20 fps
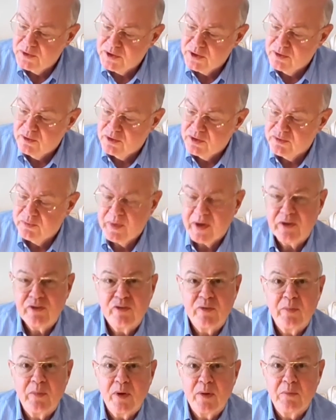which of course
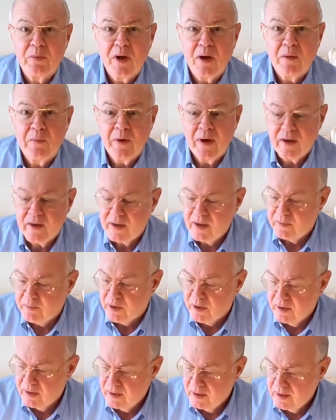makes the bulb come on dimmer.